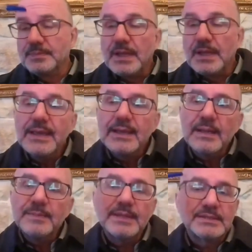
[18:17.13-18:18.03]
Here
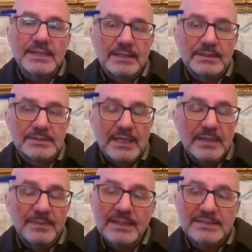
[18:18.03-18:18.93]
a big
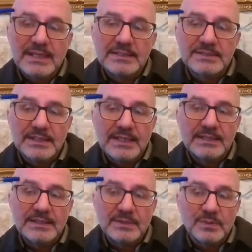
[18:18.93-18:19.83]
challenge
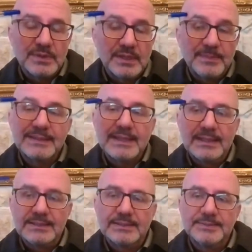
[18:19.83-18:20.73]
related to their
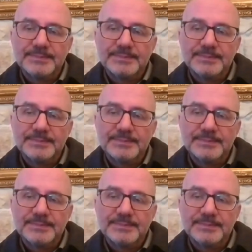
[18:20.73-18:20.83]
mentality,